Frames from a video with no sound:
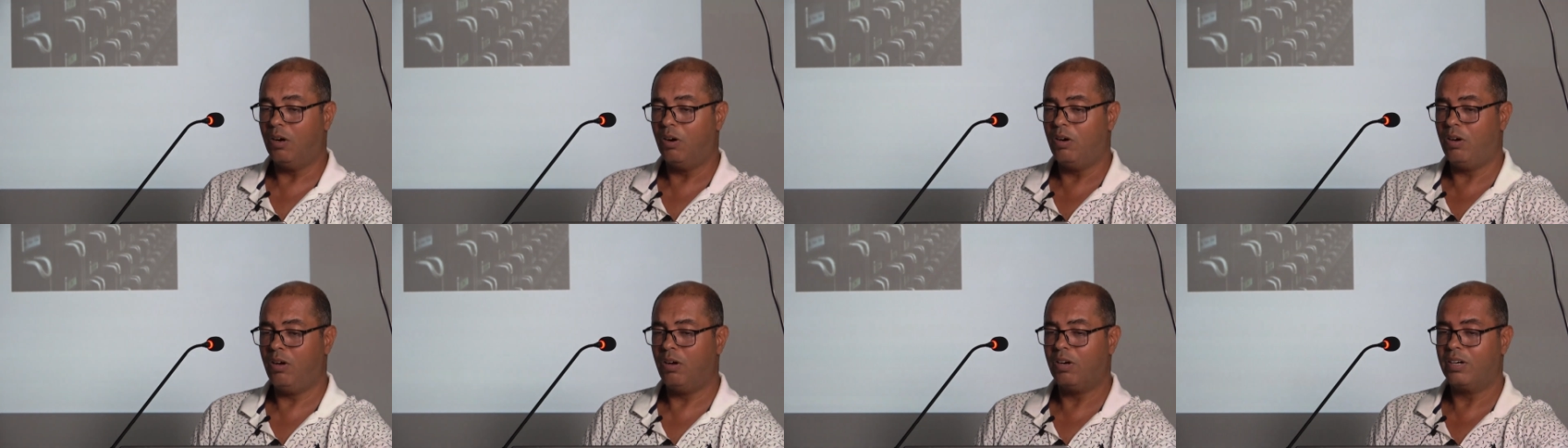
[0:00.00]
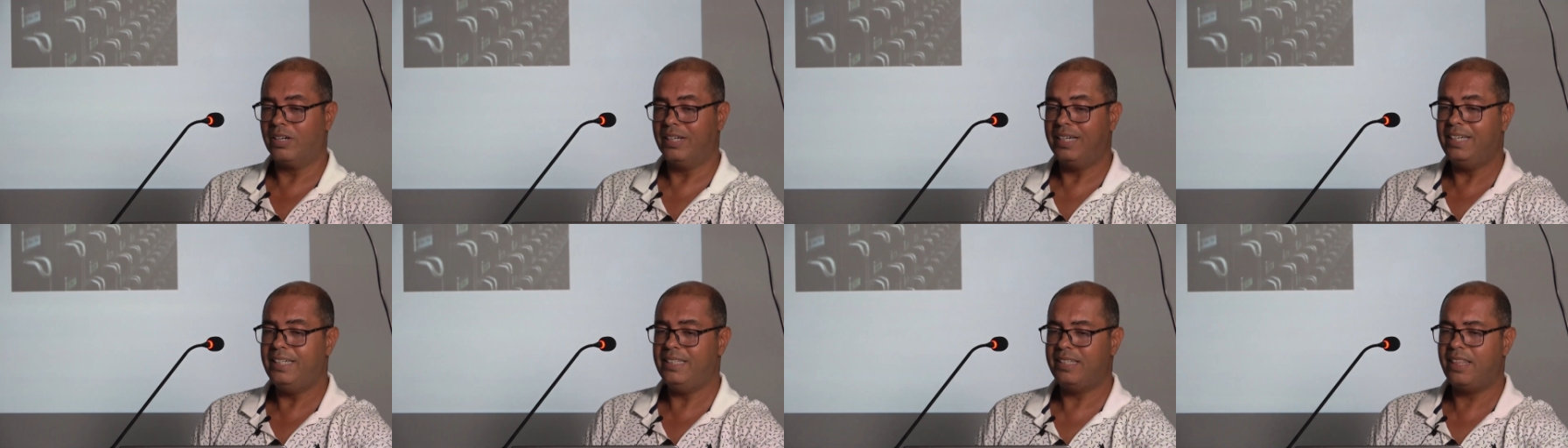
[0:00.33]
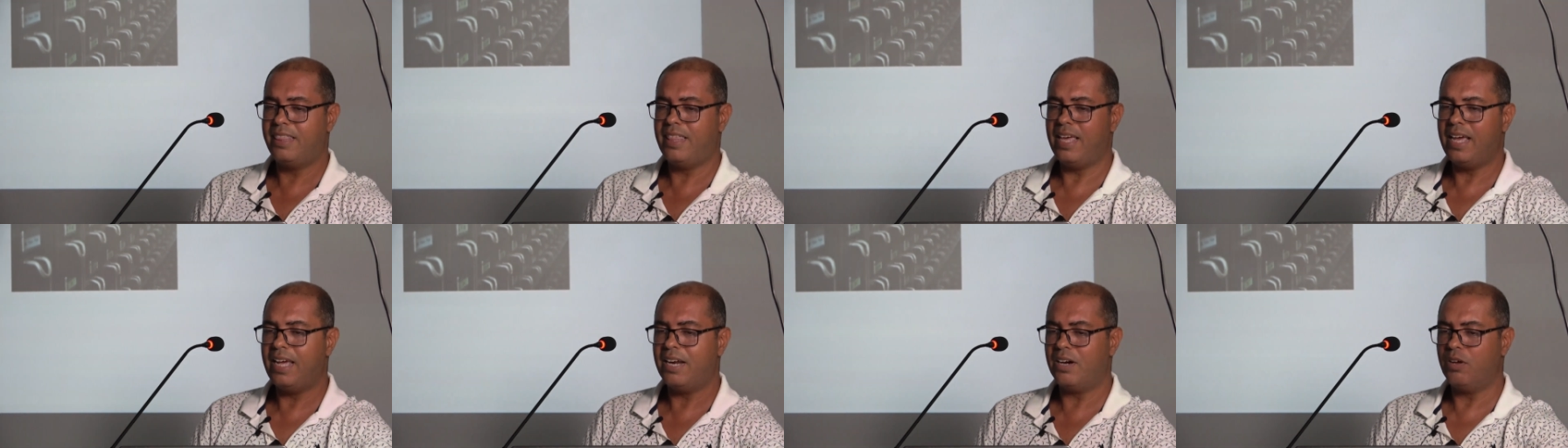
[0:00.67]
or
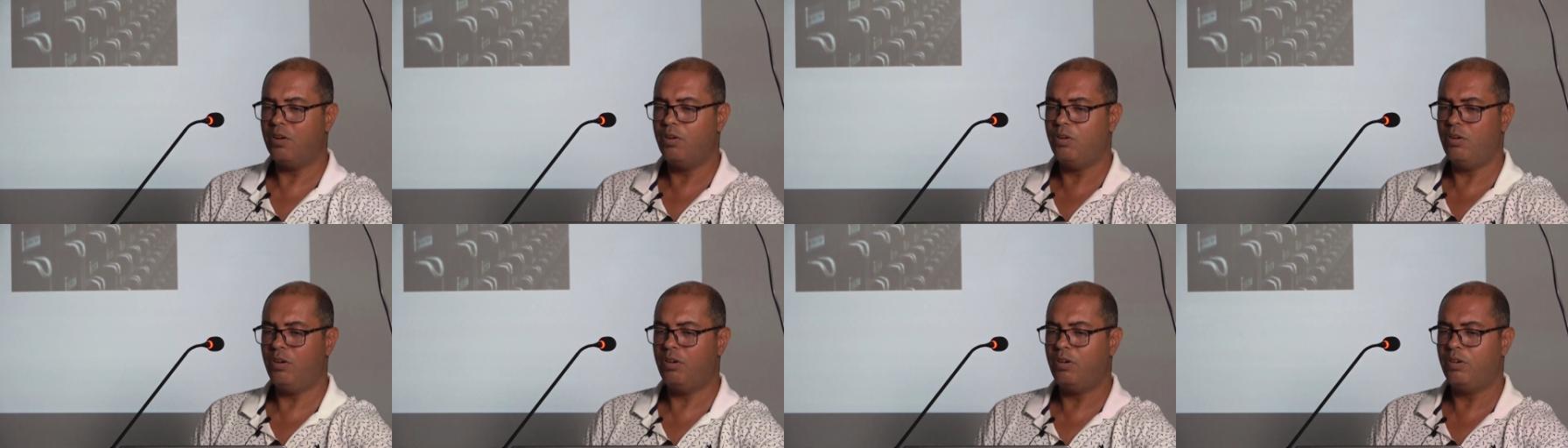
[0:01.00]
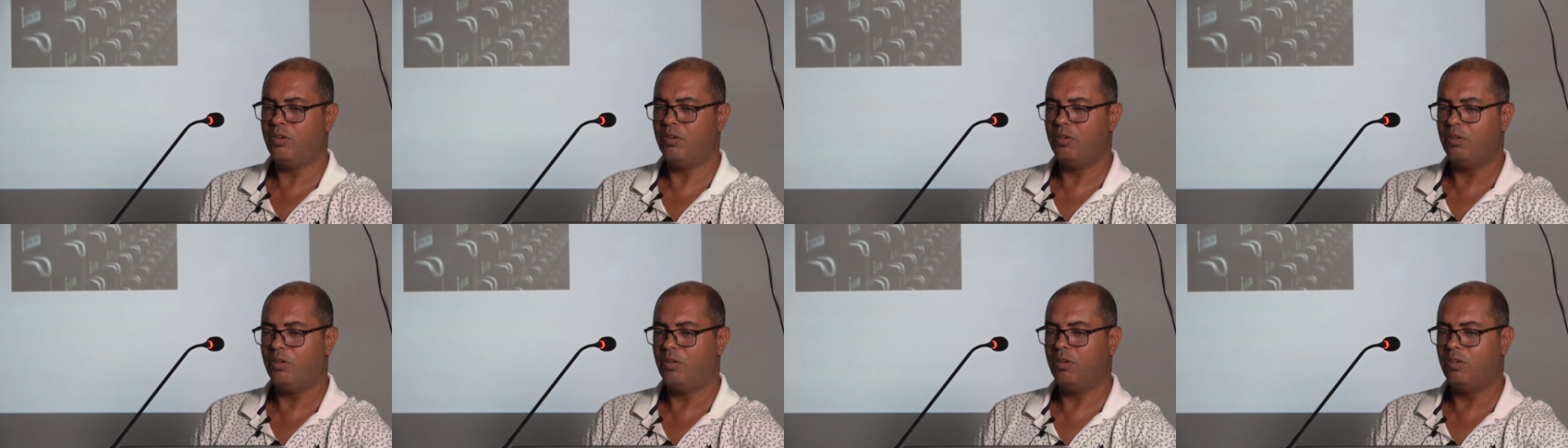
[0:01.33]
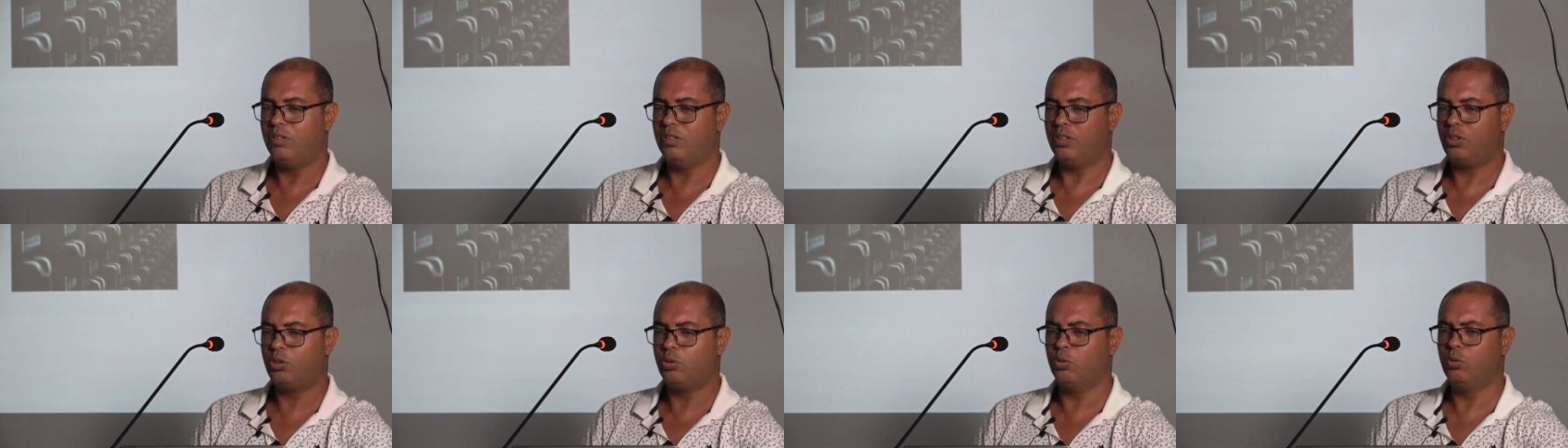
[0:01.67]
is there a
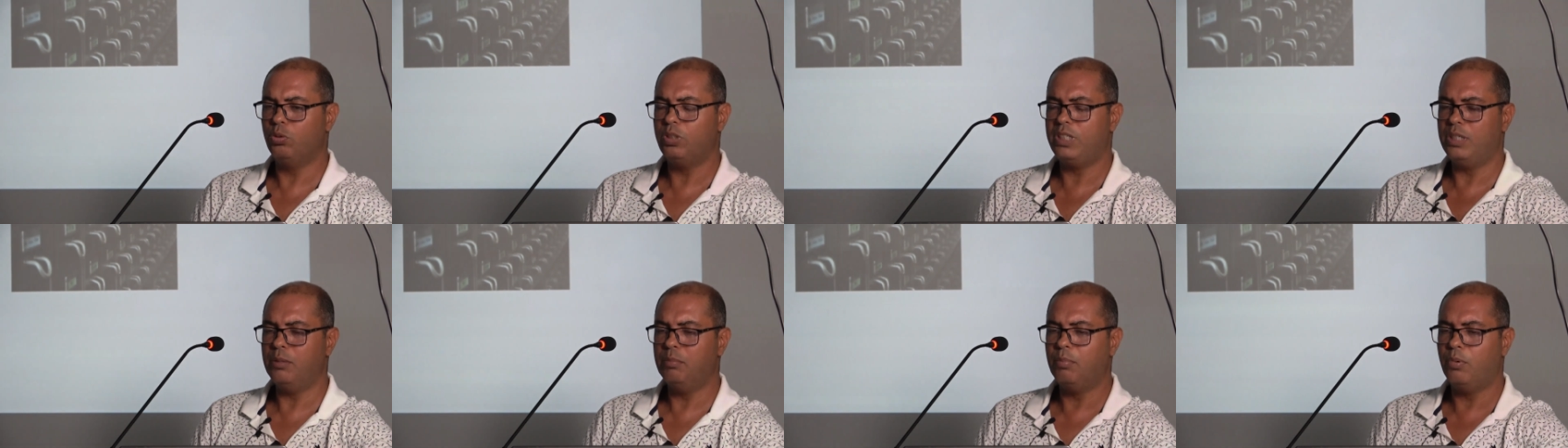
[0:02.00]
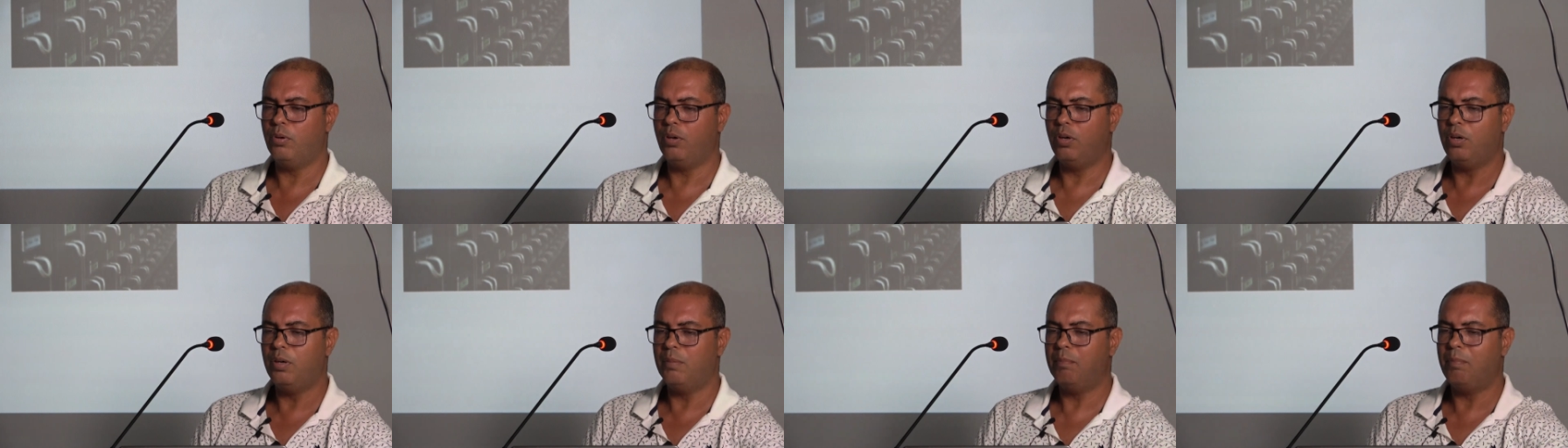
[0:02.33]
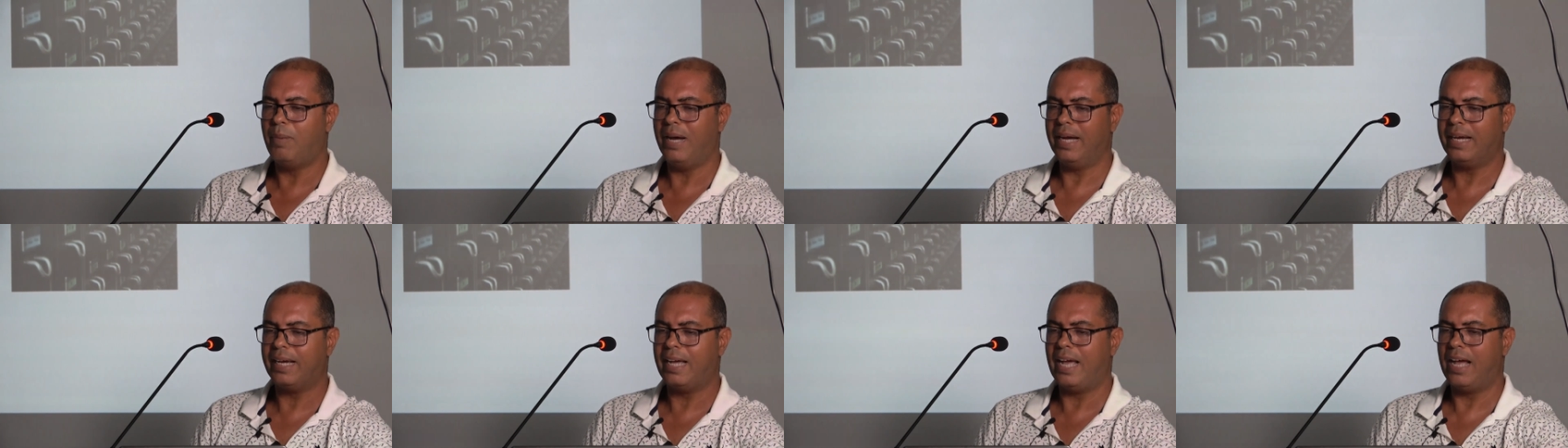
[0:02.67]
suitable
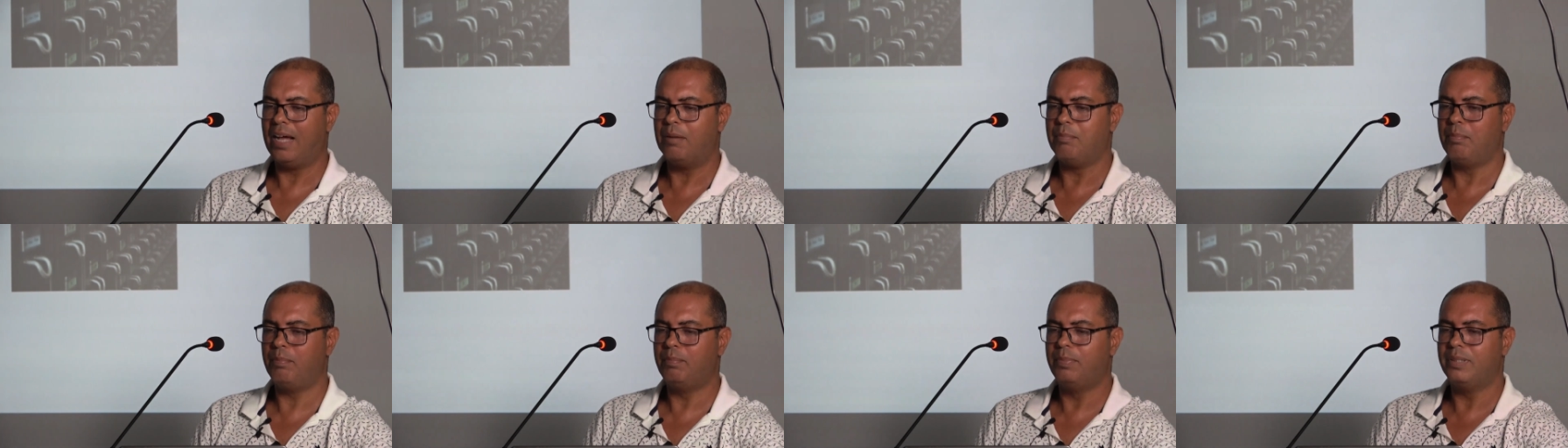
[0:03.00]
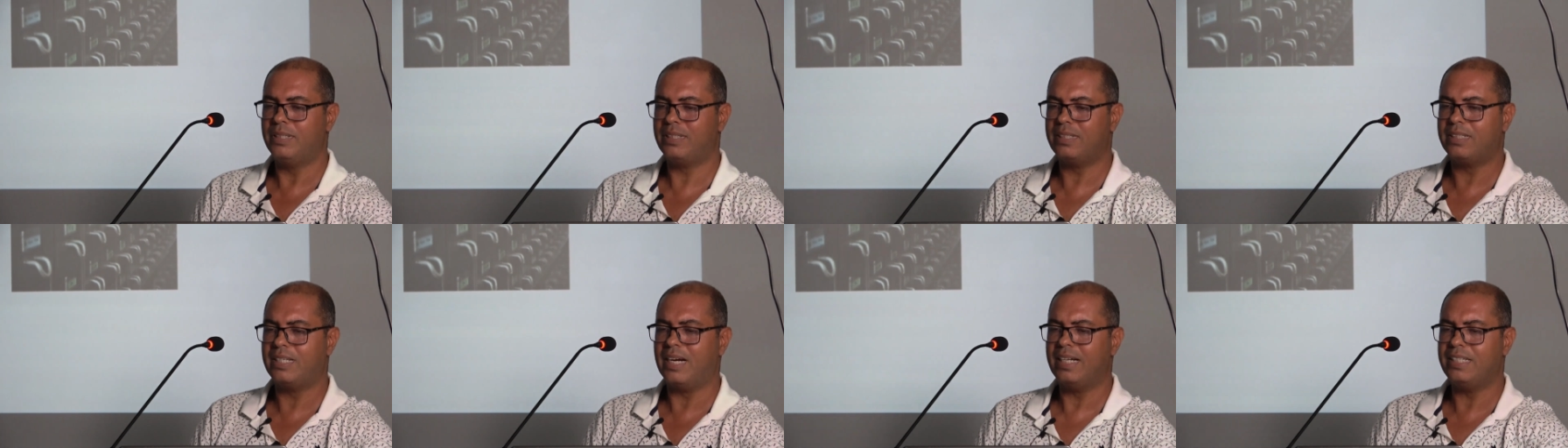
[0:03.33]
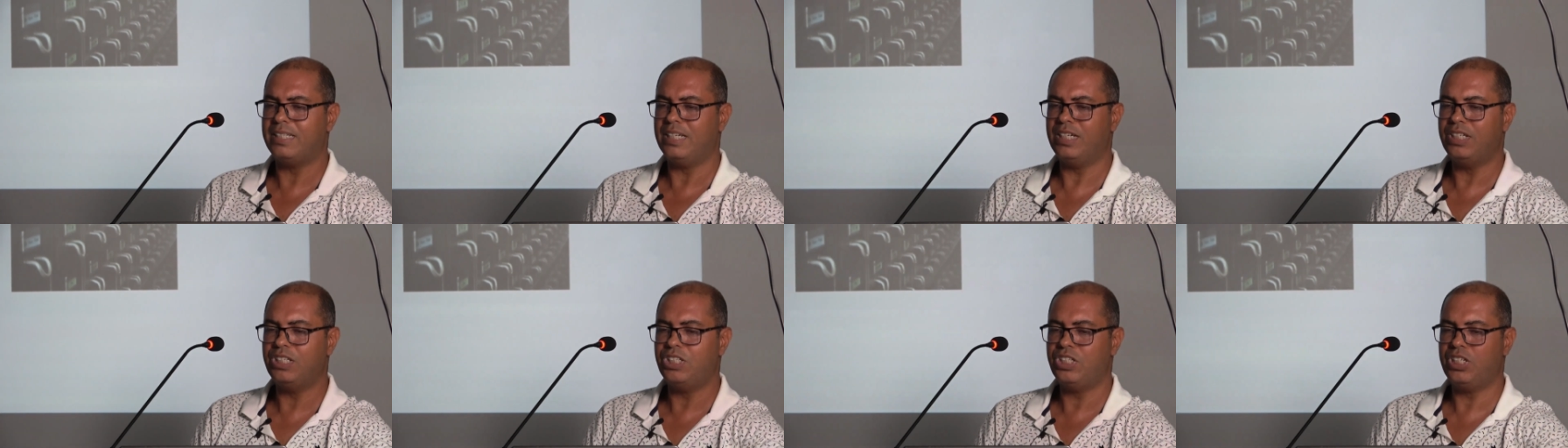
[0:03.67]
backup
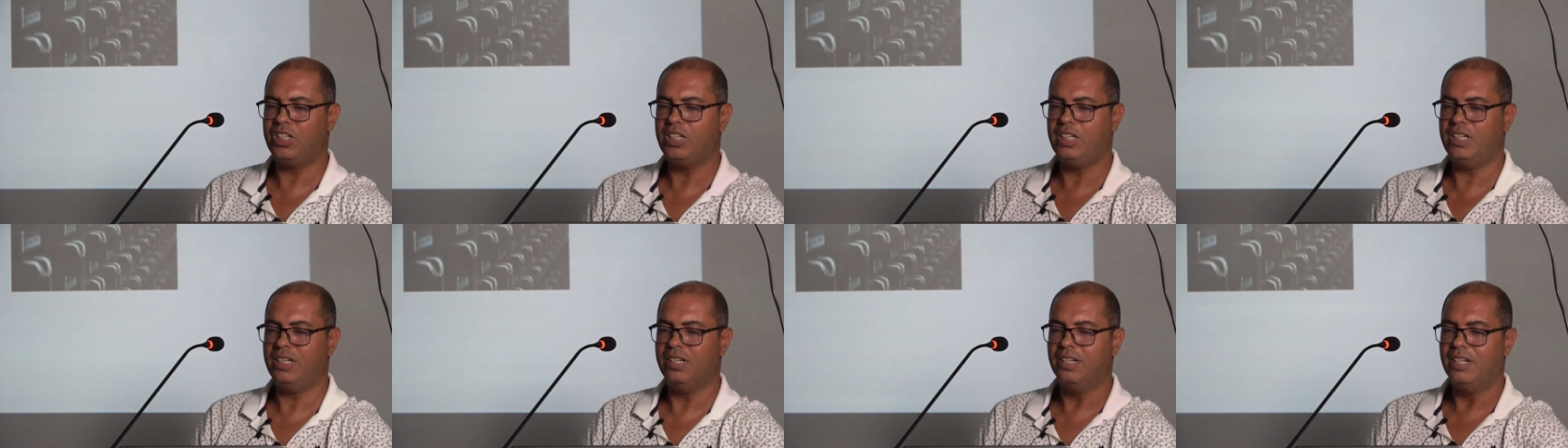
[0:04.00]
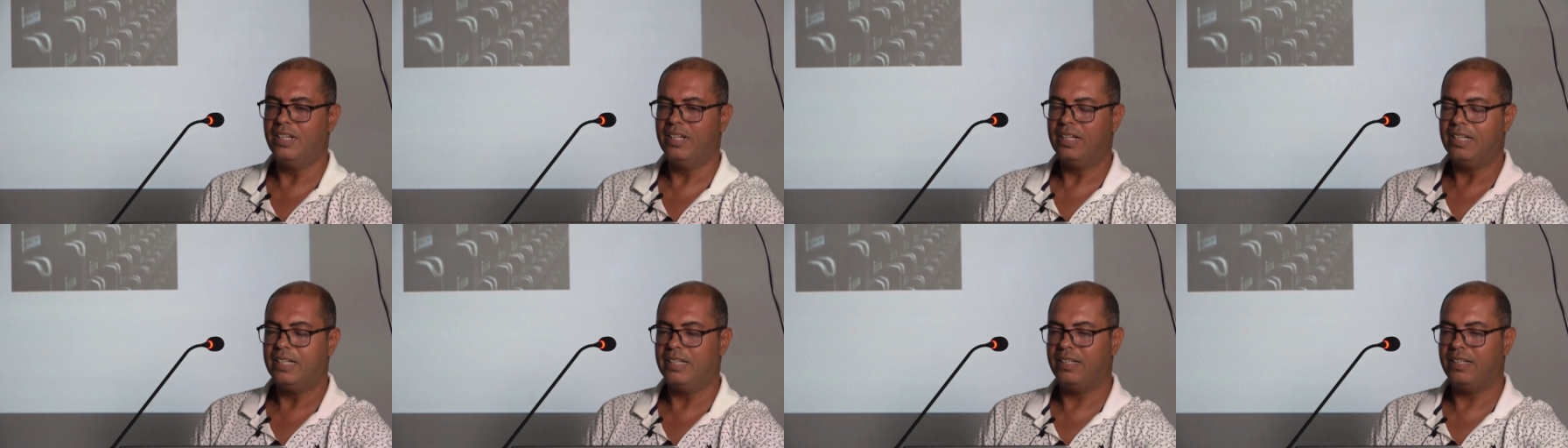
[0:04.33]
strategy,